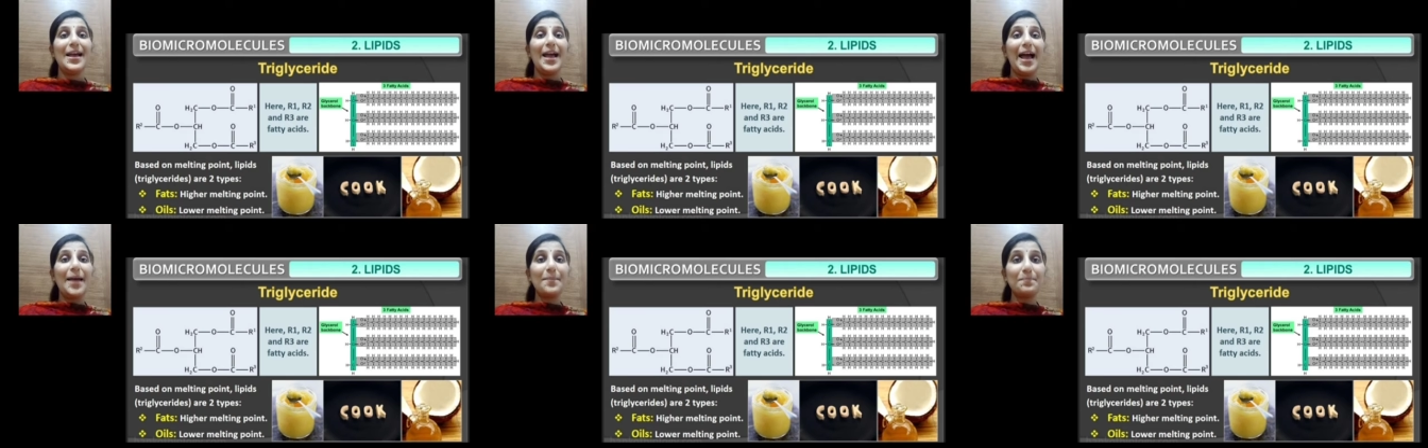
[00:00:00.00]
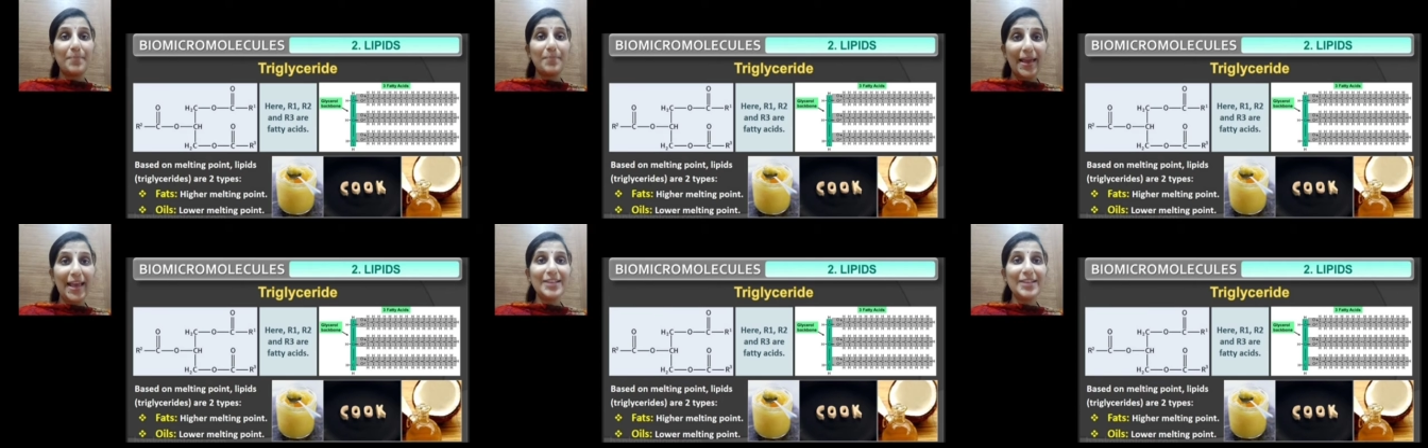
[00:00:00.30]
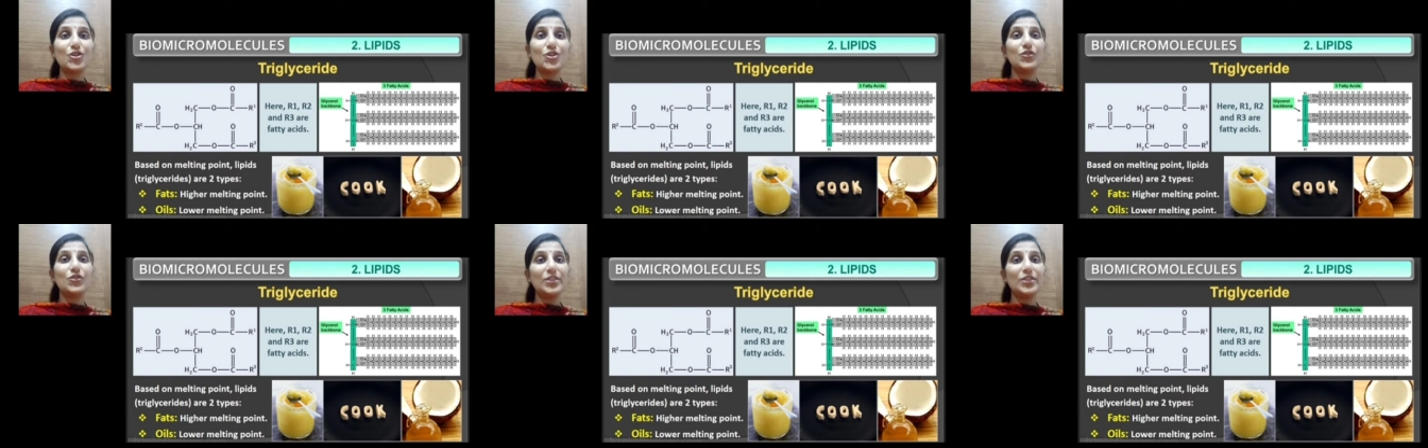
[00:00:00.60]
and
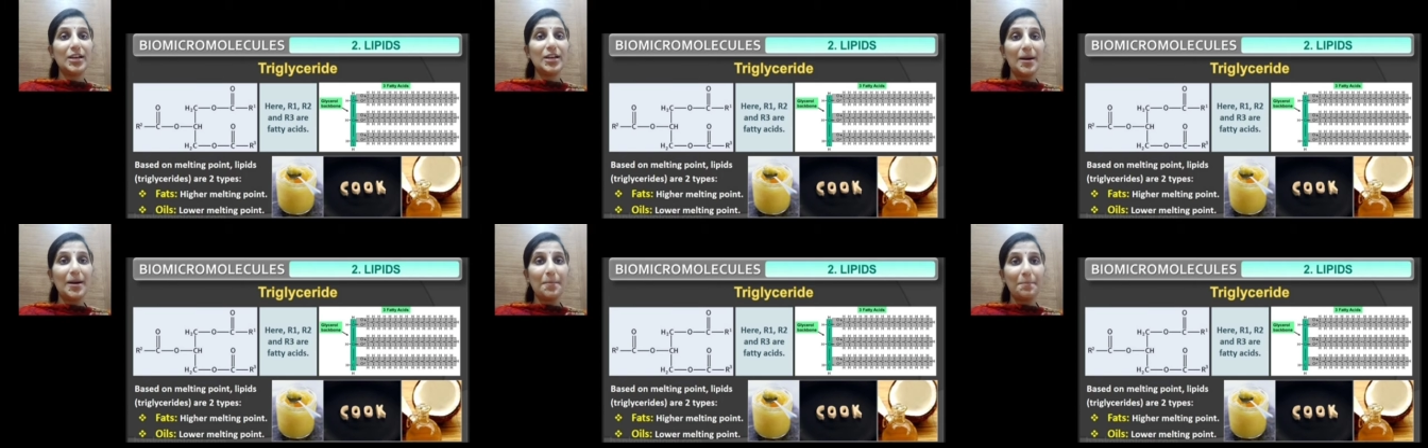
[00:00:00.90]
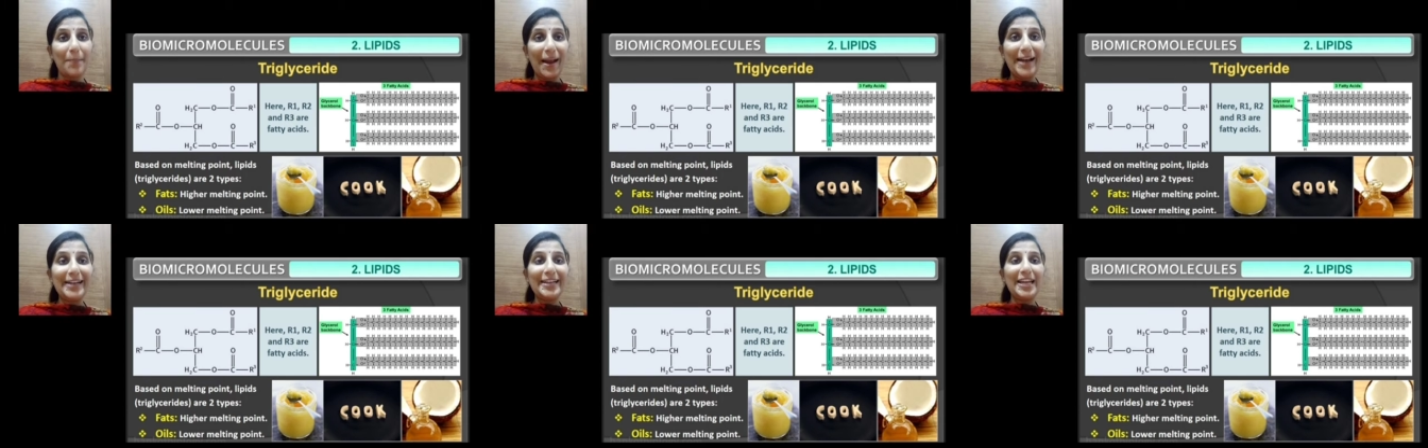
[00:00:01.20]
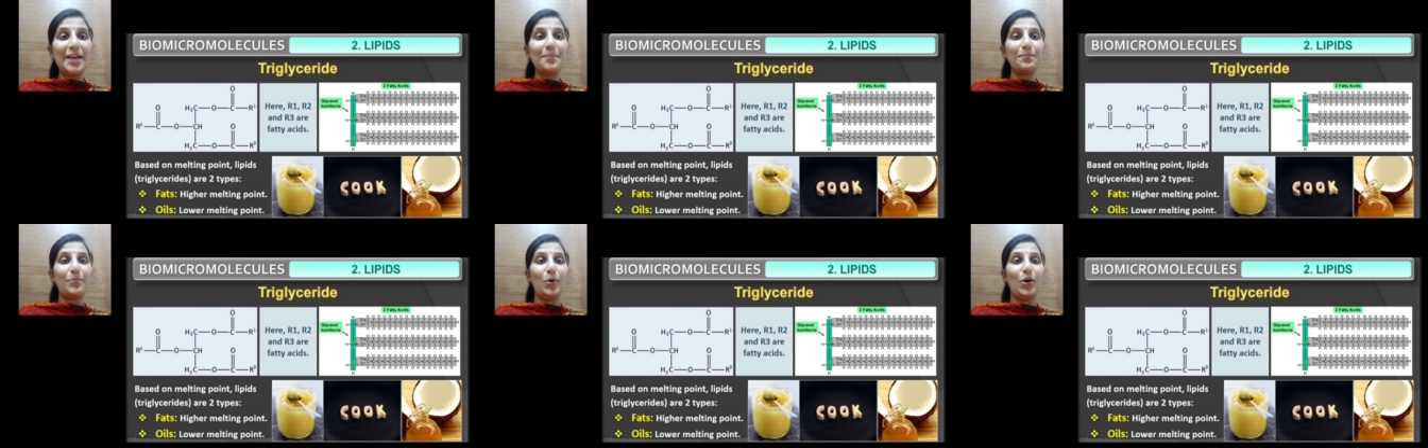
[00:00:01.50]
based on the
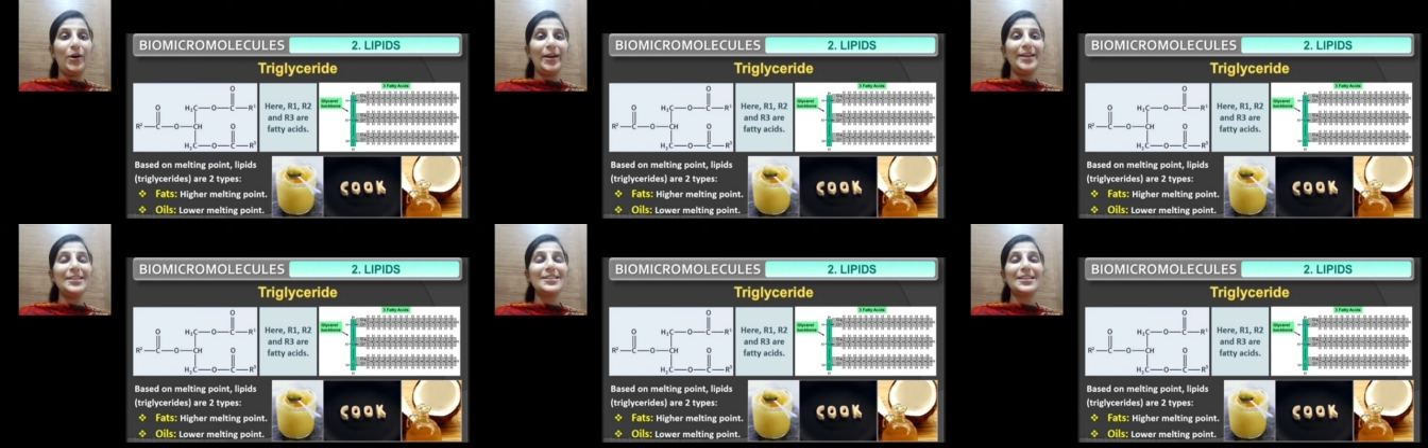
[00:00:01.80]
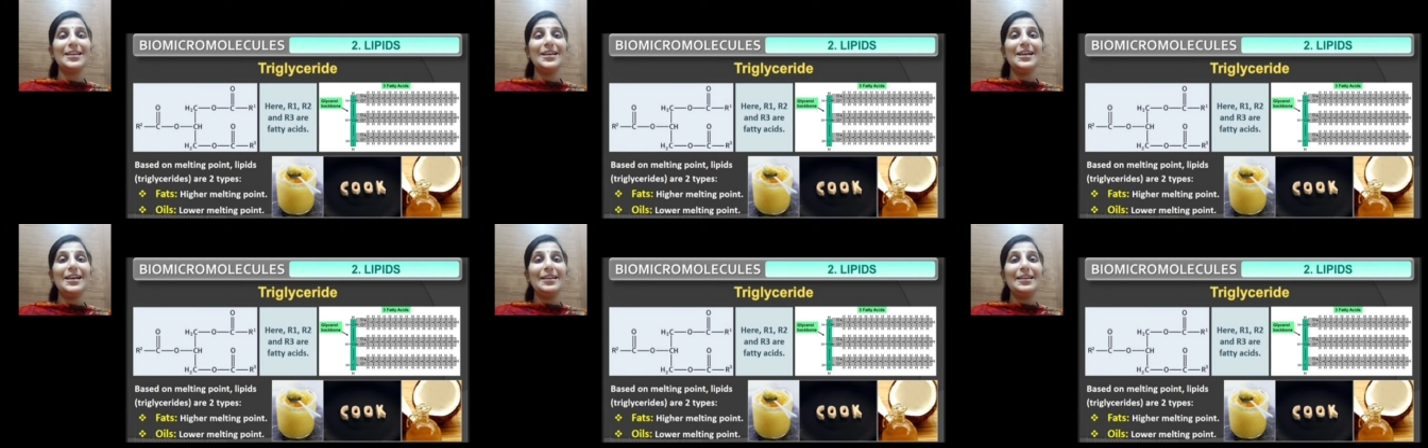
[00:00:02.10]
melting point,